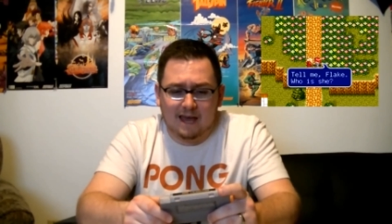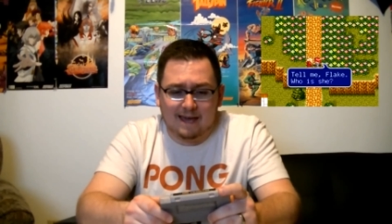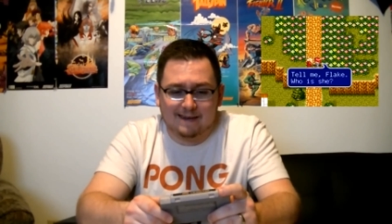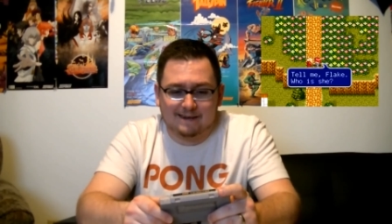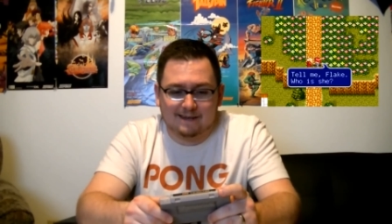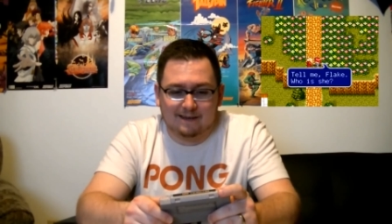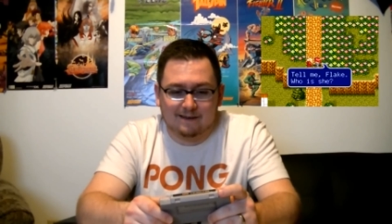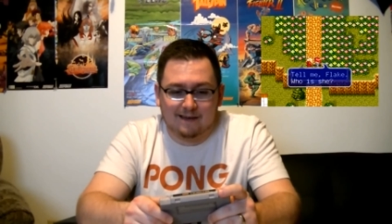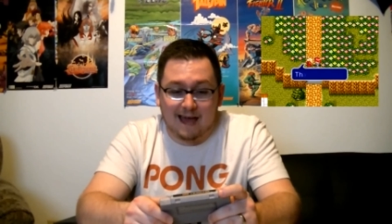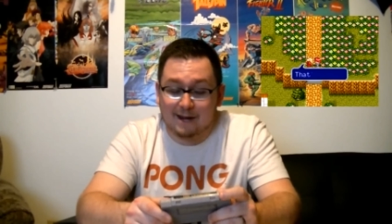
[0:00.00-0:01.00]
And
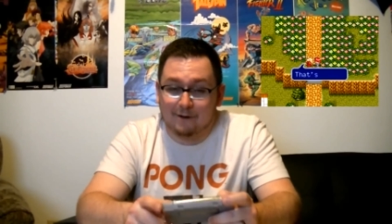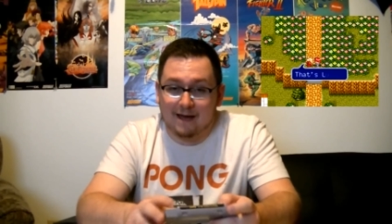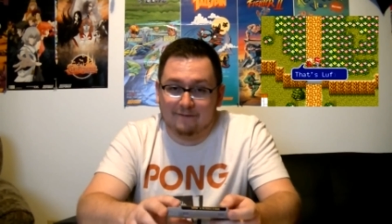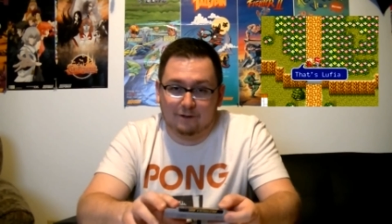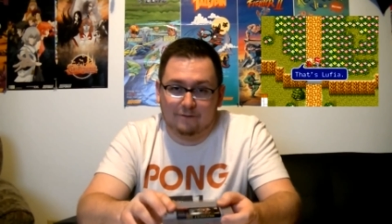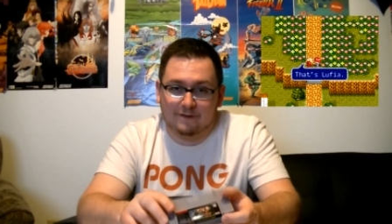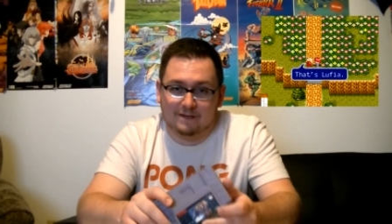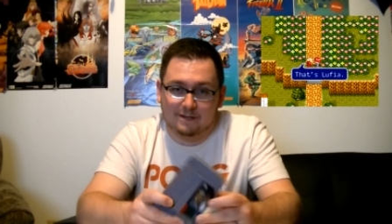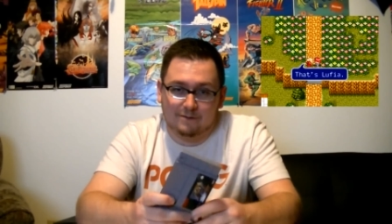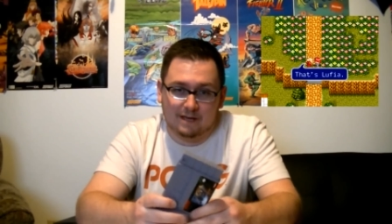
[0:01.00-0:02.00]
uh, I don't have
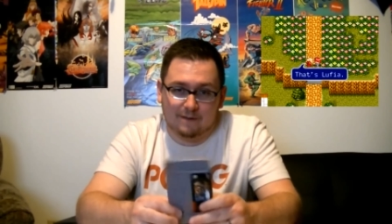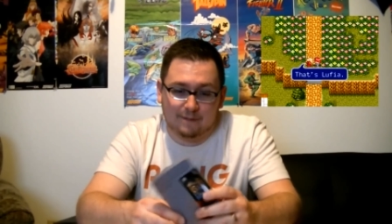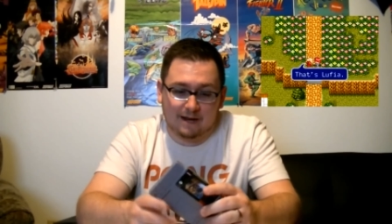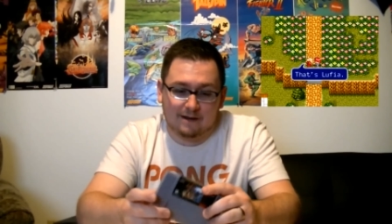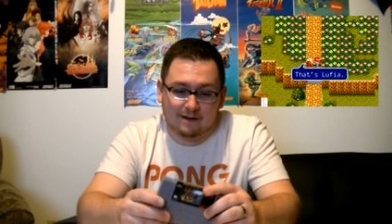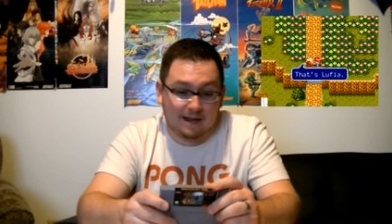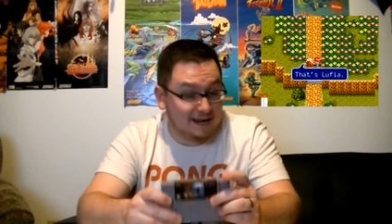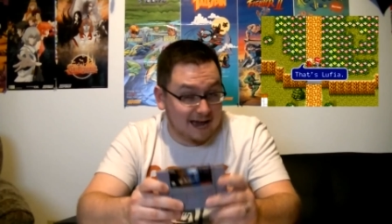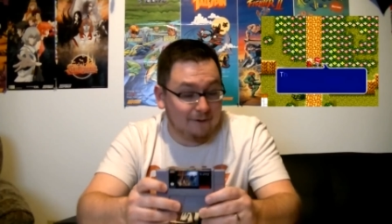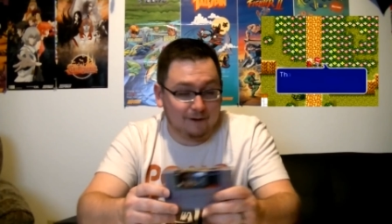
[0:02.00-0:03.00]
Lufia 2 yet, but I,
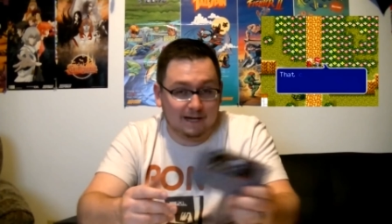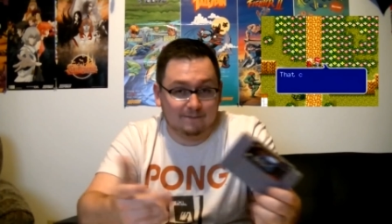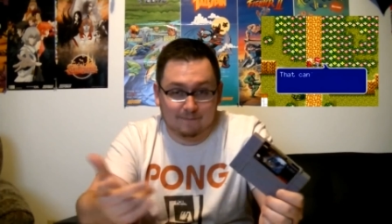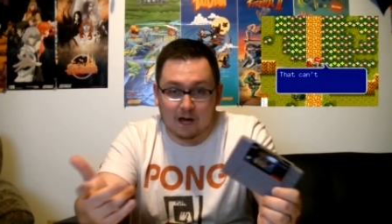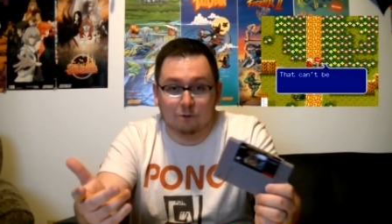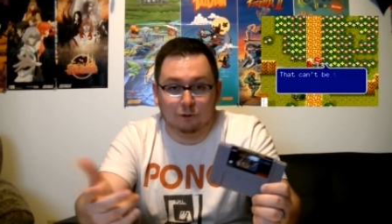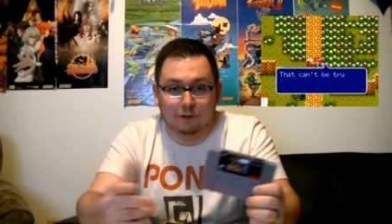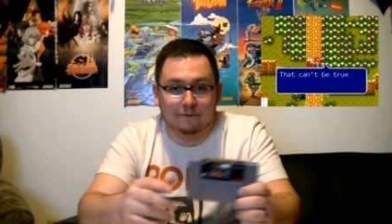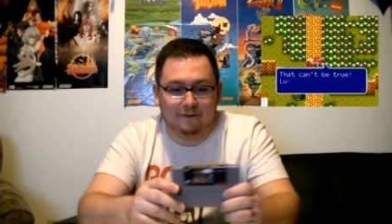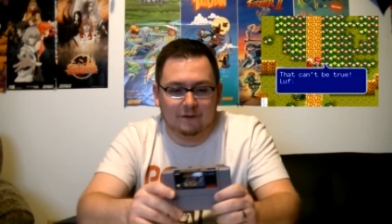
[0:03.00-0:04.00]
now I own
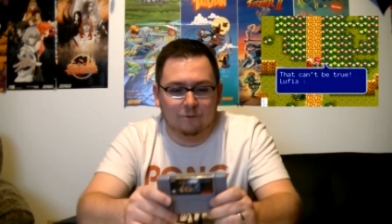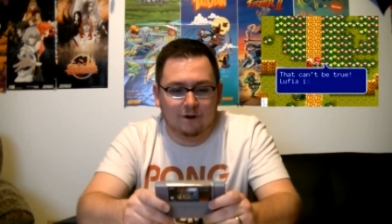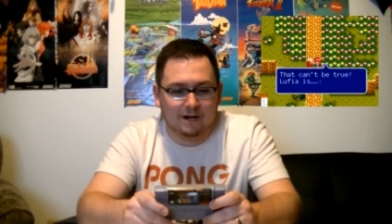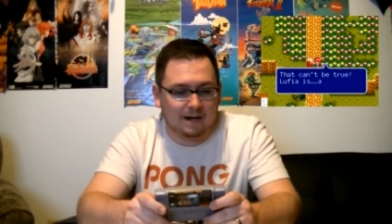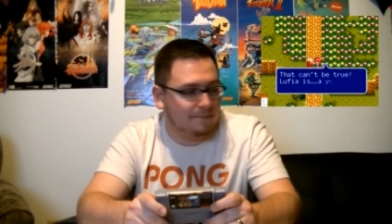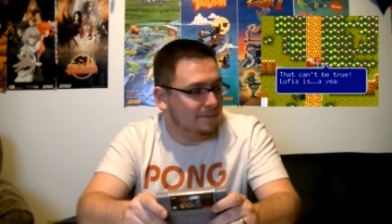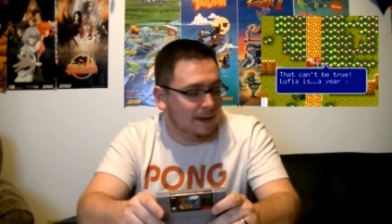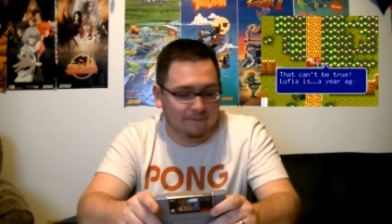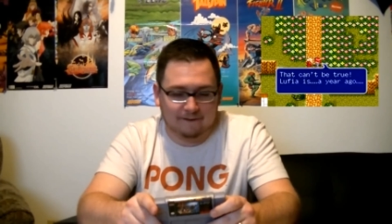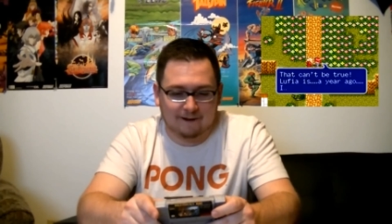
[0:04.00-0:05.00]
Lufia 1, and I'm,
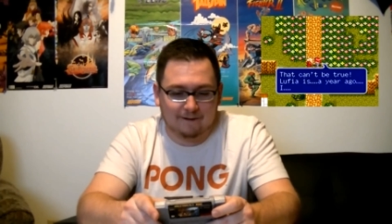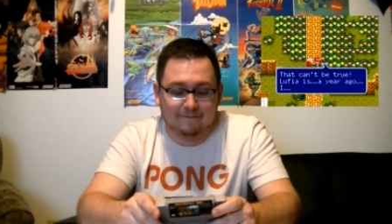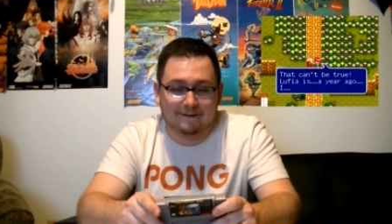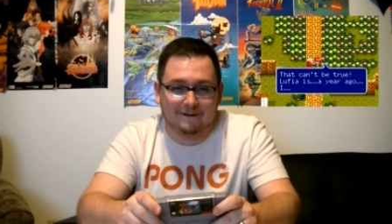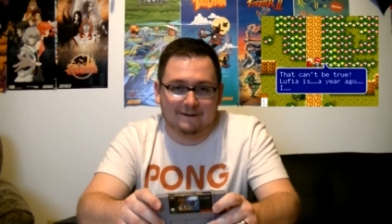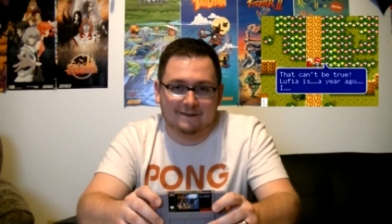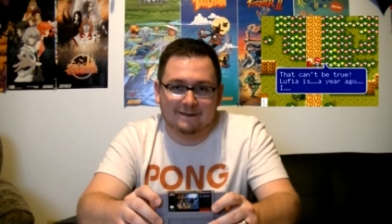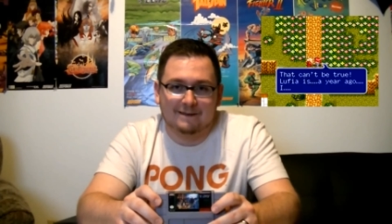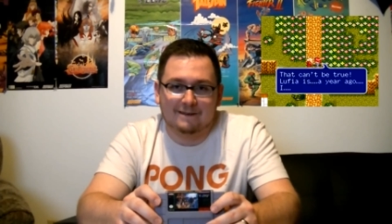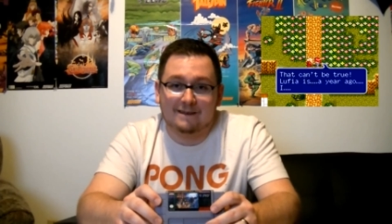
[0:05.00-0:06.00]
I'm very, very
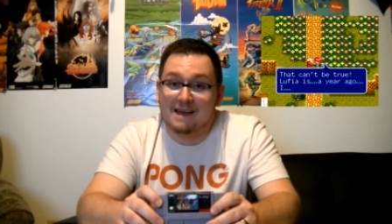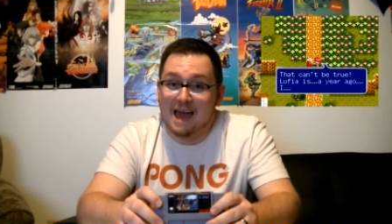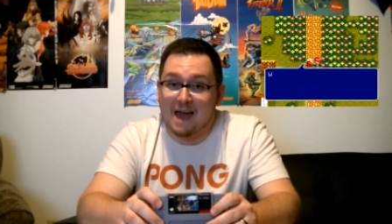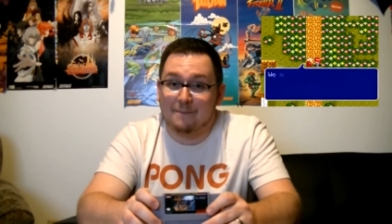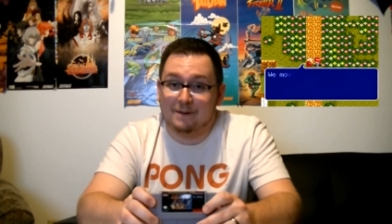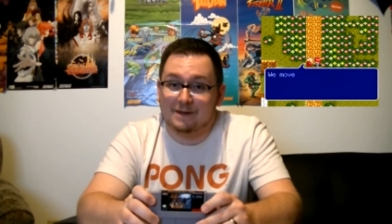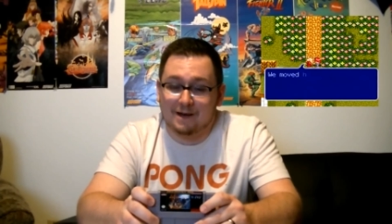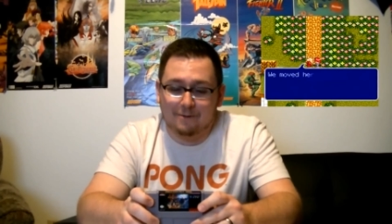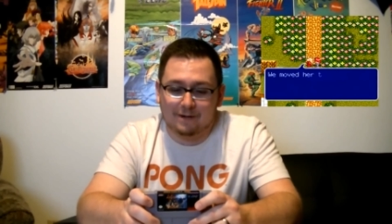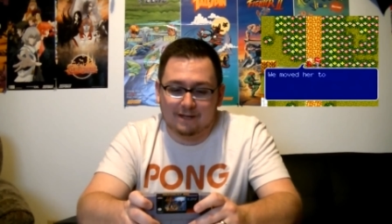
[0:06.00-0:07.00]
happy to
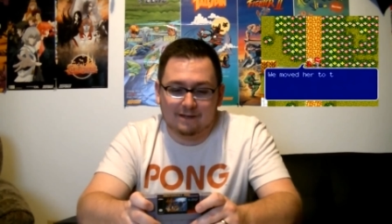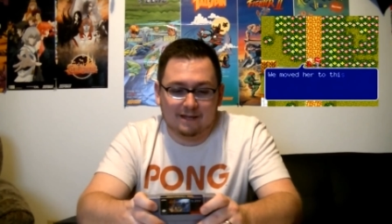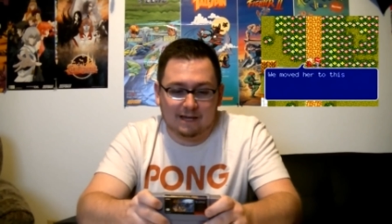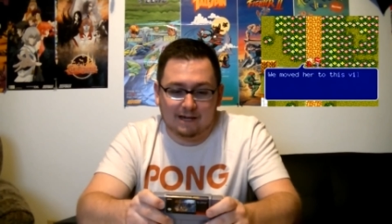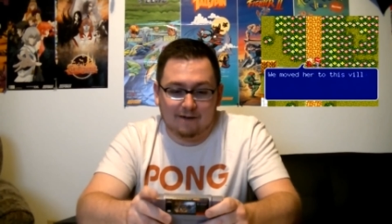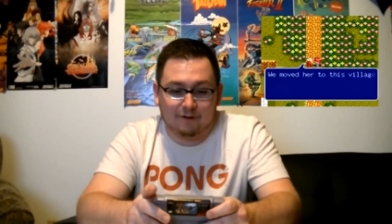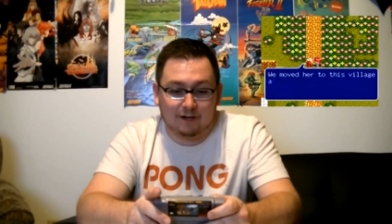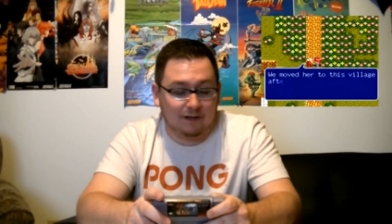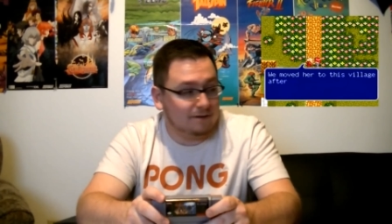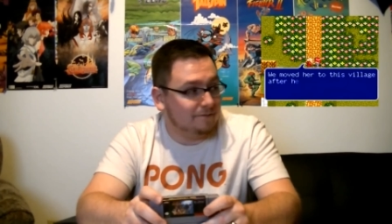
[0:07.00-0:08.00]
own it. Uh, I've
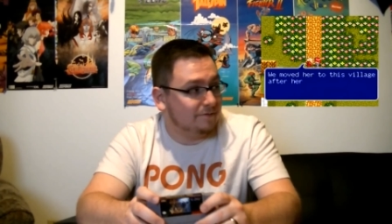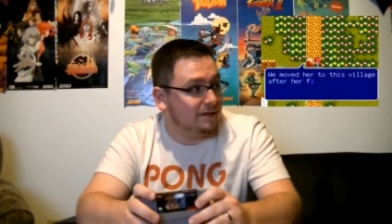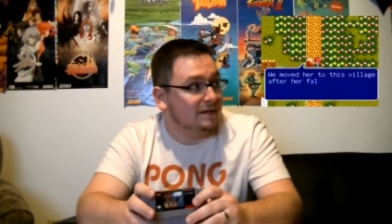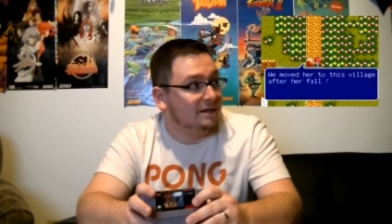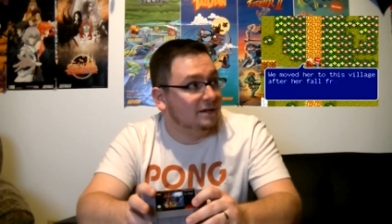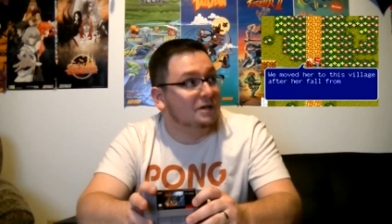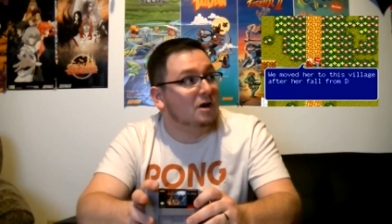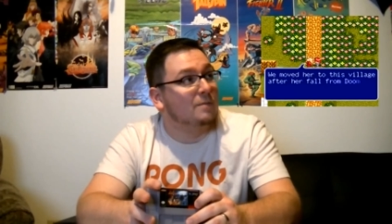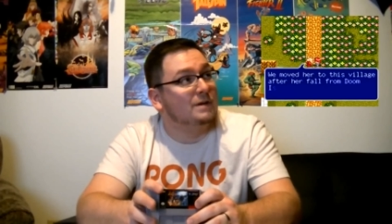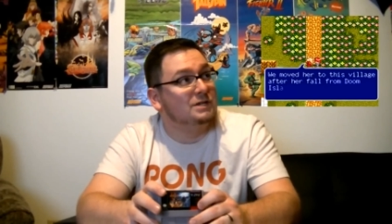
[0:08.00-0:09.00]
got a lot of the good
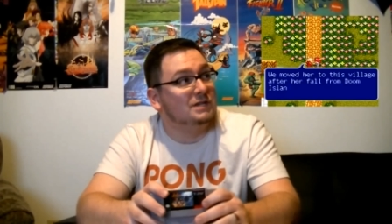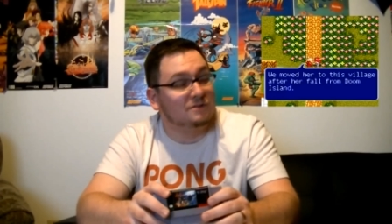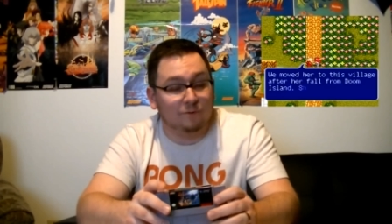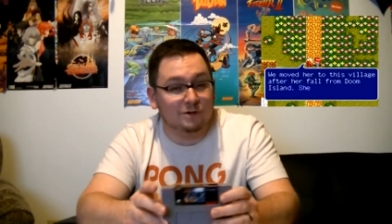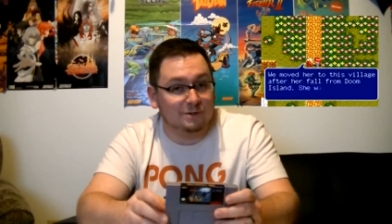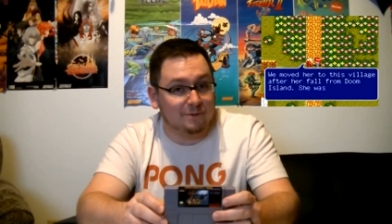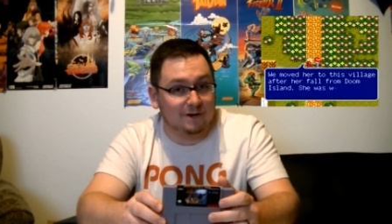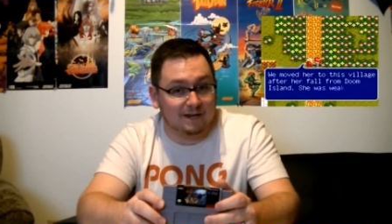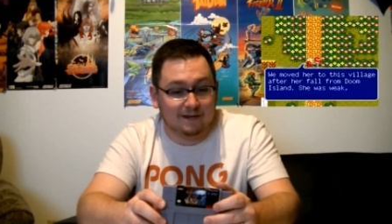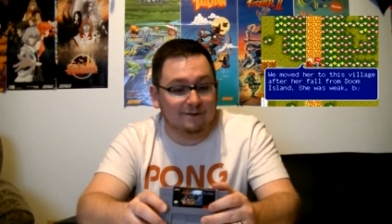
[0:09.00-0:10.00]
RPGs for Super
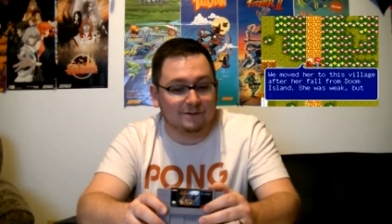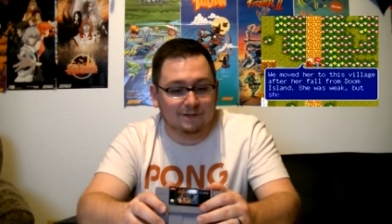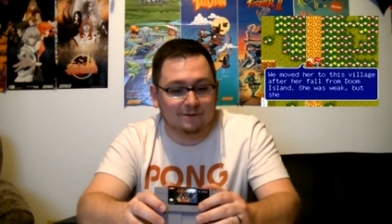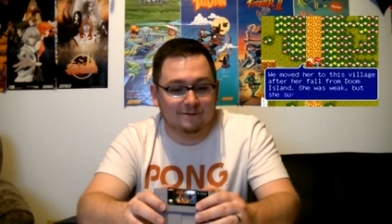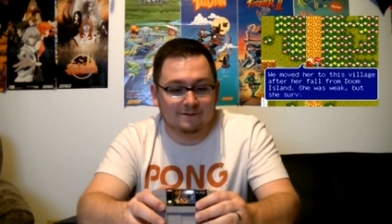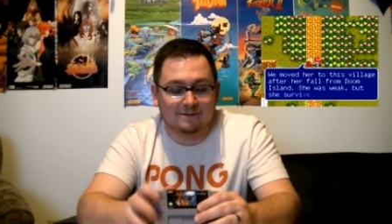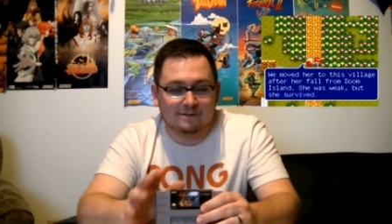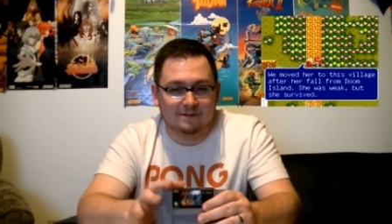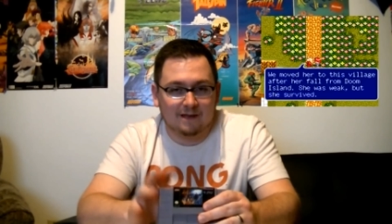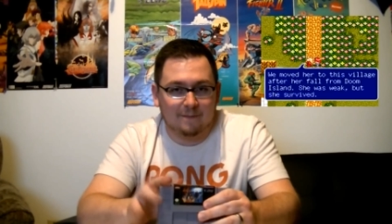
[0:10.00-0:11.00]
Nintendo, so
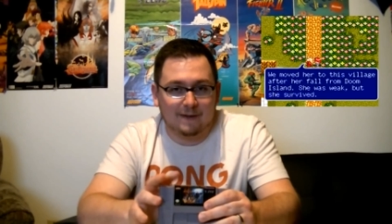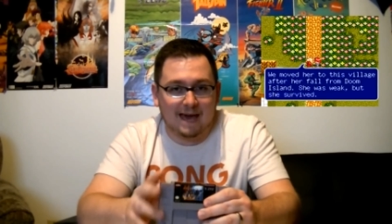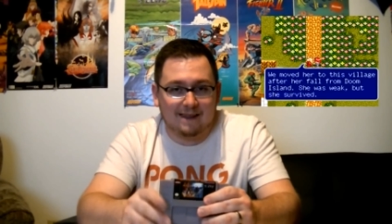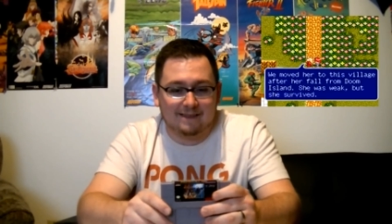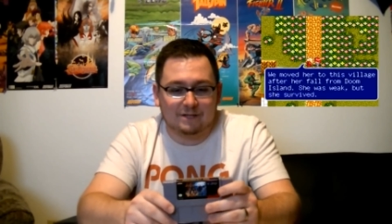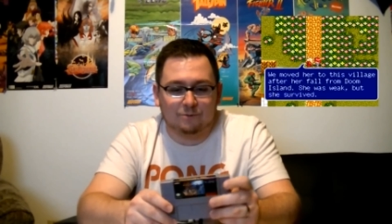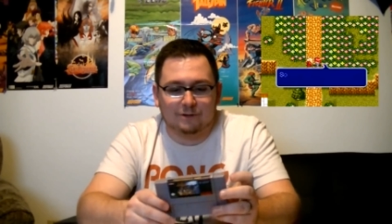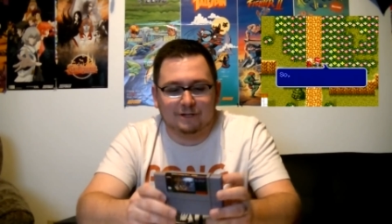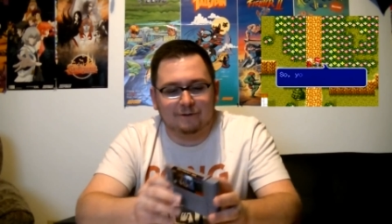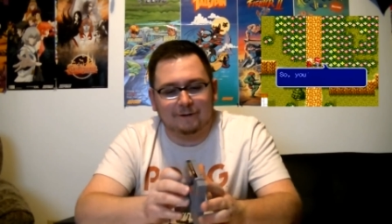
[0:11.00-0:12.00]
I'll be adding this
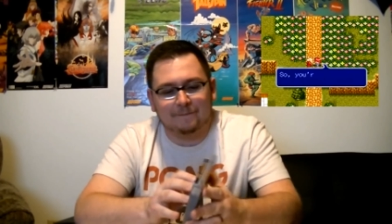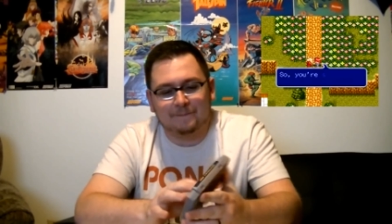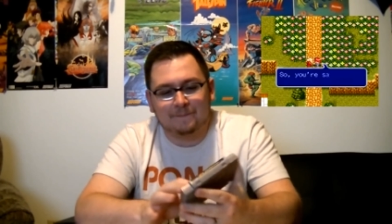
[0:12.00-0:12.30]
one to it.